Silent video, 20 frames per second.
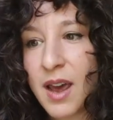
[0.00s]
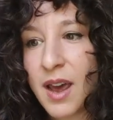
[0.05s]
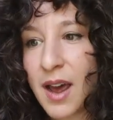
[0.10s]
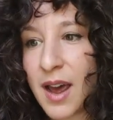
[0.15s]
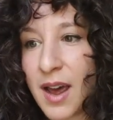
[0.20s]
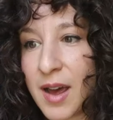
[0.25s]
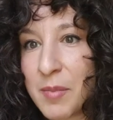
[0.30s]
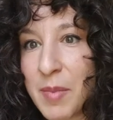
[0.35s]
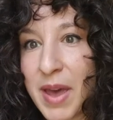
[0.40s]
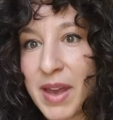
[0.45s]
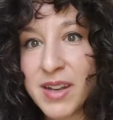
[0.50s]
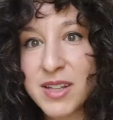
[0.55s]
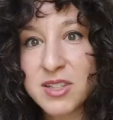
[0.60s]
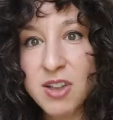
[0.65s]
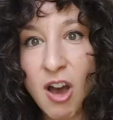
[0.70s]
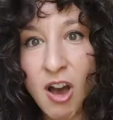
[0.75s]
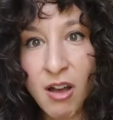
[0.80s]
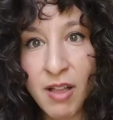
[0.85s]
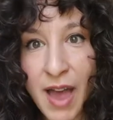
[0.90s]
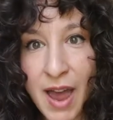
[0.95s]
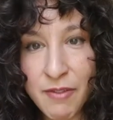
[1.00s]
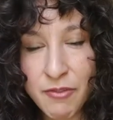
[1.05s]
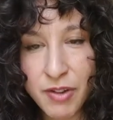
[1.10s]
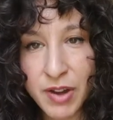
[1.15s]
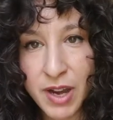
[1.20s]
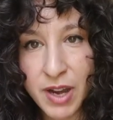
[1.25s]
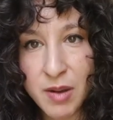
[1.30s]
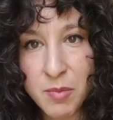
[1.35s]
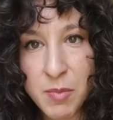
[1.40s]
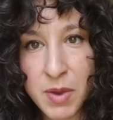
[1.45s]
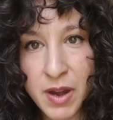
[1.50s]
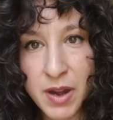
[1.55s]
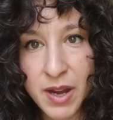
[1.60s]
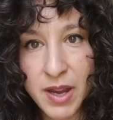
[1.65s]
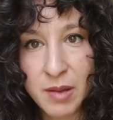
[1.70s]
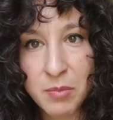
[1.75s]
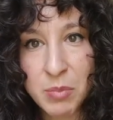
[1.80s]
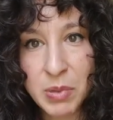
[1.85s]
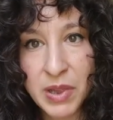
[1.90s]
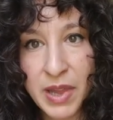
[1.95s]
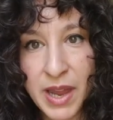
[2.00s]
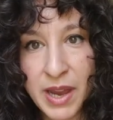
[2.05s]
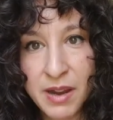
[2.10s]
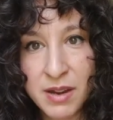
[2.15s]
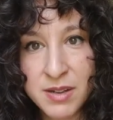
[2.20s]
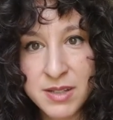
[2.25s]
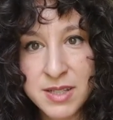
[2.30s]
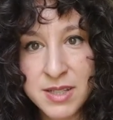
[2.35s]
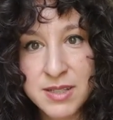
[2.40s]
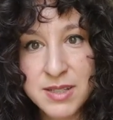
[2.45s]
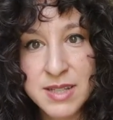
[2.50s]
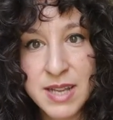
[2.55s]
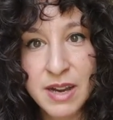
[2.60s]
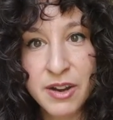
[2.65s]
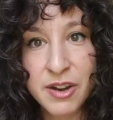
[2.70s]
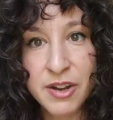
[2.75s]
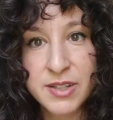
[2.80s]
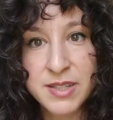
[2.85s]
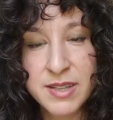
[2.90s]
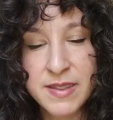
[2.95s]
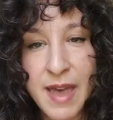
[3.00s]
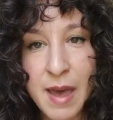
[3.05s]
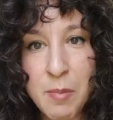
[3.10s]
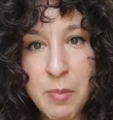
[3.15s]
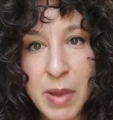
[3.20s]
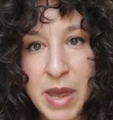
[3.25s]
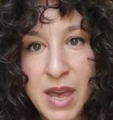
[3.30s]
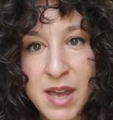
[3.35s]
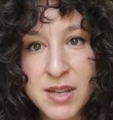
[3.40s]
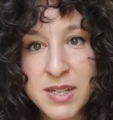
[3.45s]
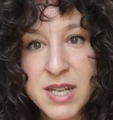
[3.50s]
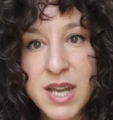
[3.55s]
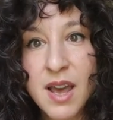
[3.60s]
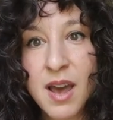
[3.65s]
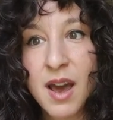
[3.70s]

Um, and it's all African American players and singers in that band.